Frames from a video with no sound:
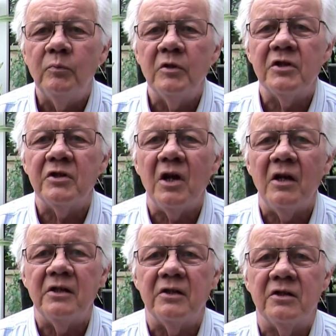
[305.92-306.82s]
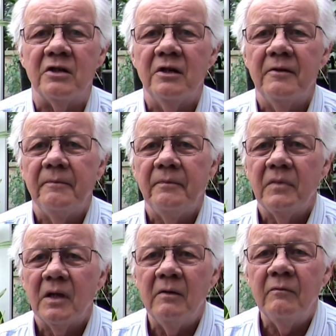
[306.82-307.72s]
precise
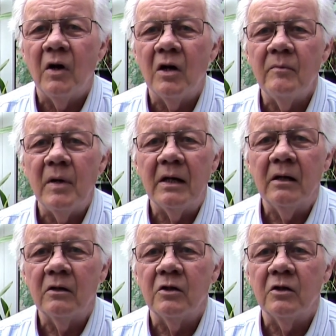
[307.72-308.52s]
environmental